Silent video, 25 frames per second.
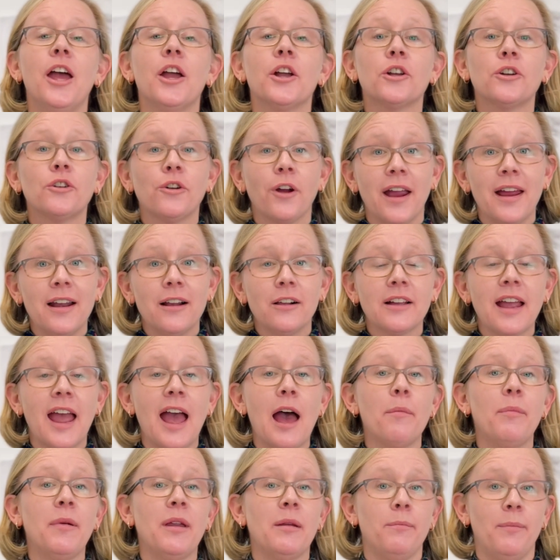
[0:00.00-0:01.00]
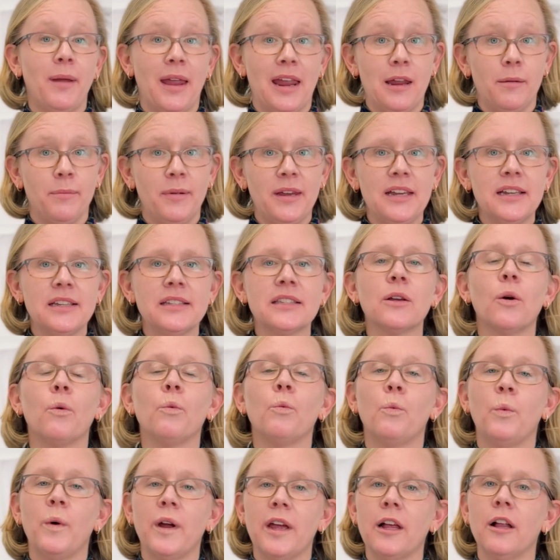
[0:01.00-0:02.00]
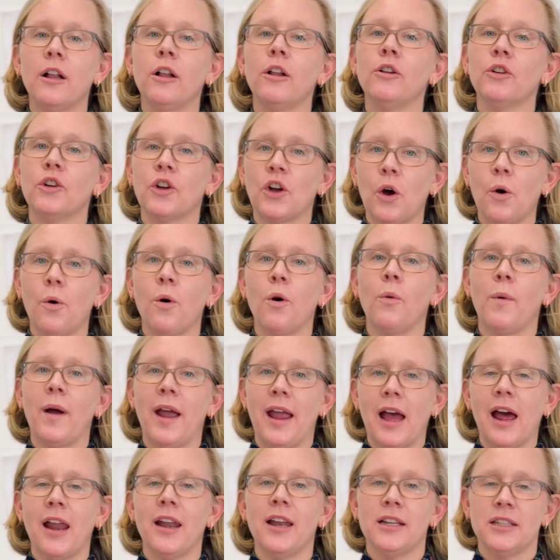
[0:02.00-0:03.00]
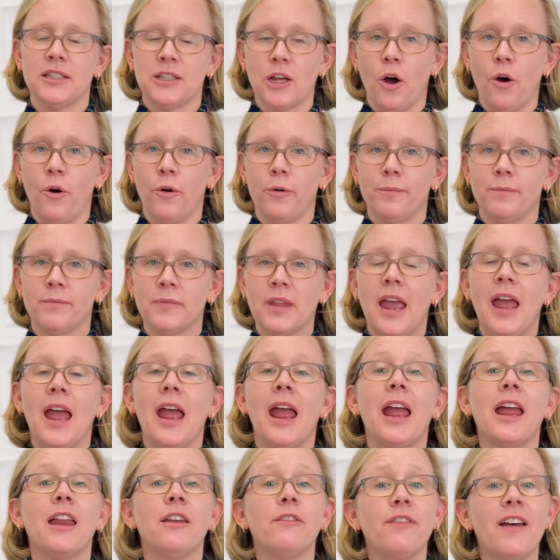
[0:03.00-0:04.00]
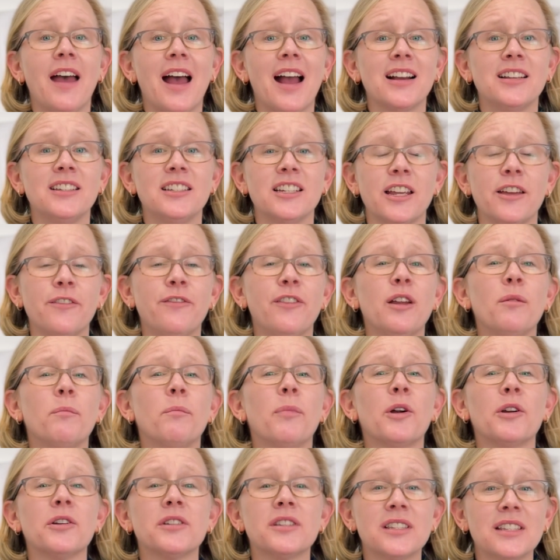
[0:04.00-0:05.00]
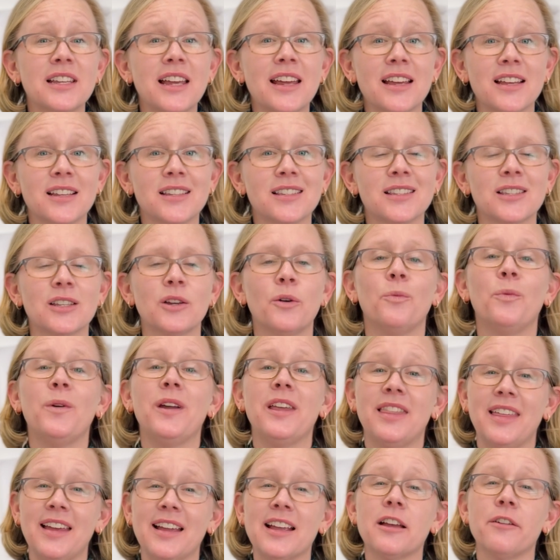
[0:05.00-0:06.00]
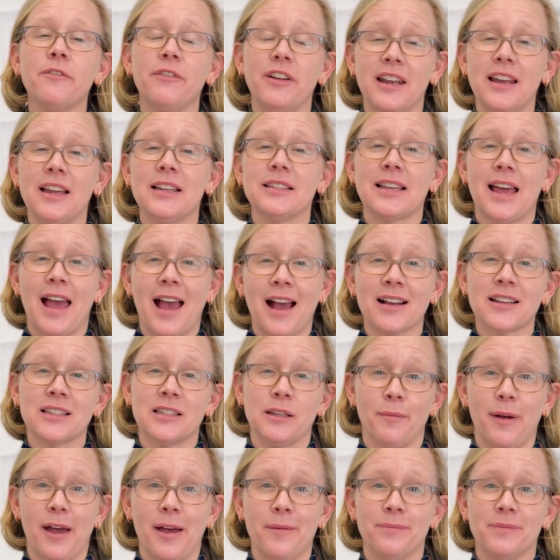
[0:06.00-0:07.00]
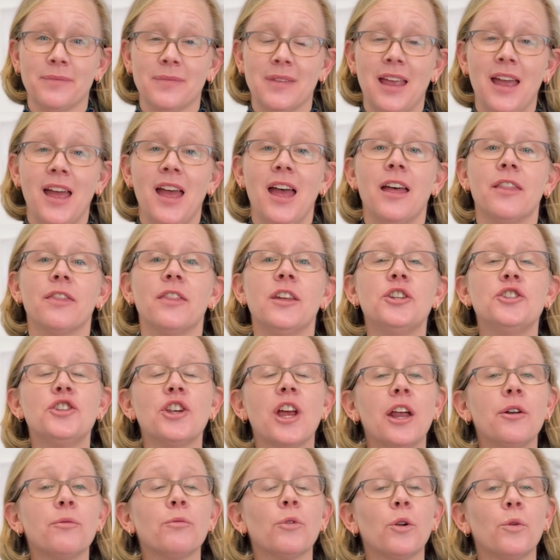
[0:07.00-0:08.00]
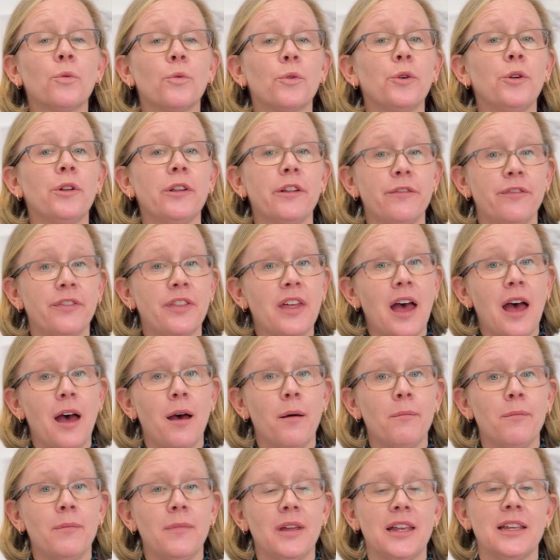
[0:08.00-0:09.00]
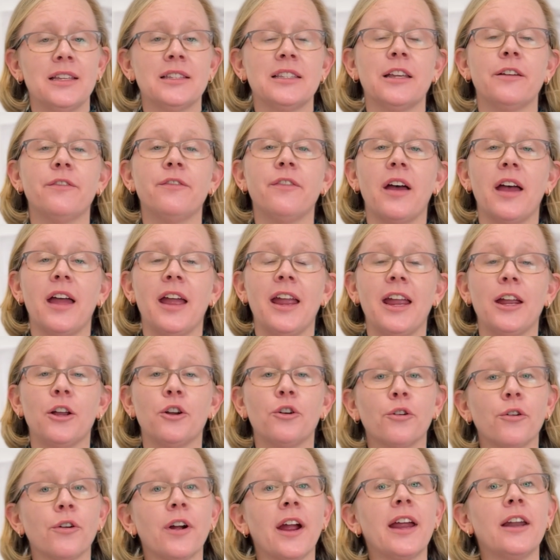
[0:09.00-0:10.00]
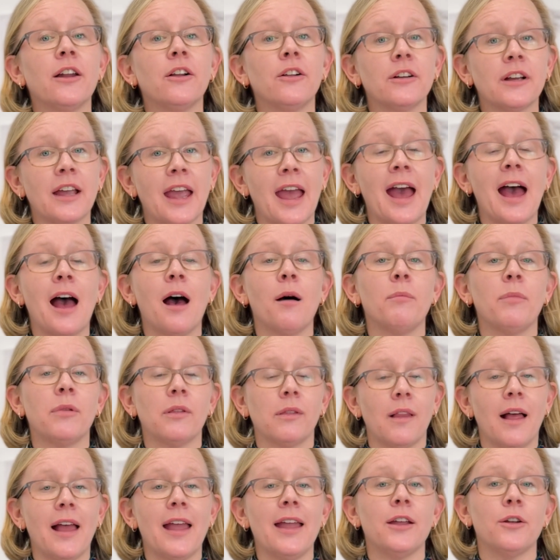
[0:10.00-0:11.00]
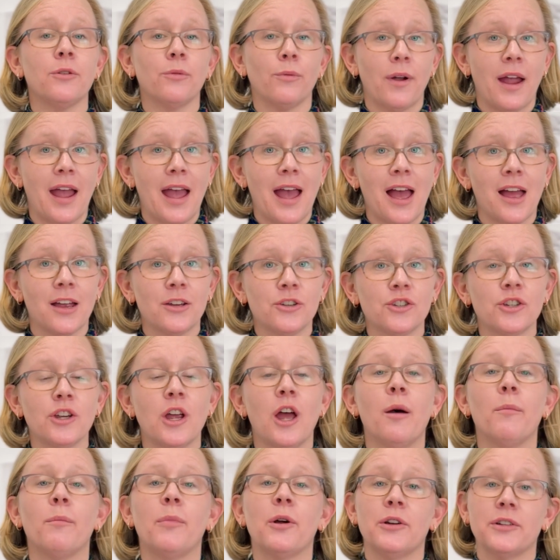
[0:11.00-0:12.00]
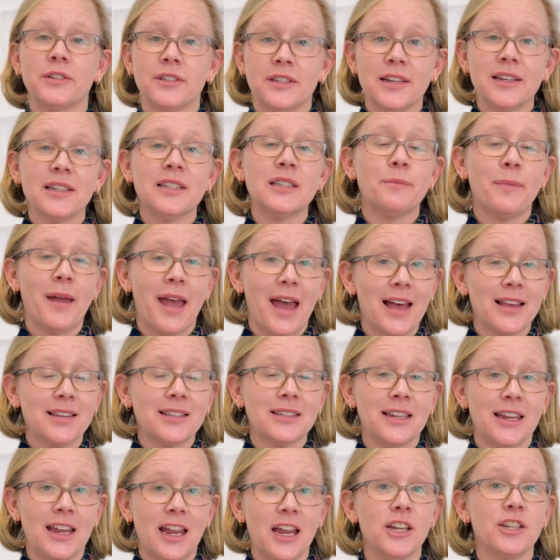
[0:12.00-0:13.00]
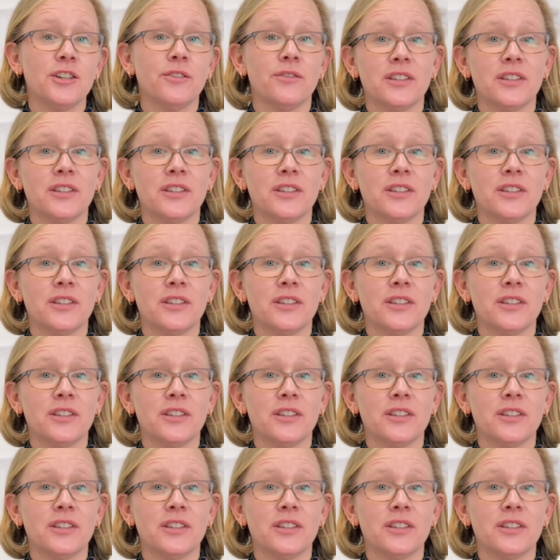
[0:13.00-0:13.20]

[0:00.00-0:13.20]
Cradle cap in babies will go away on its own. In fact, if it persists, we think of it as eczema. The general rule of thumb is if a cradle cap-like rash persists past the age of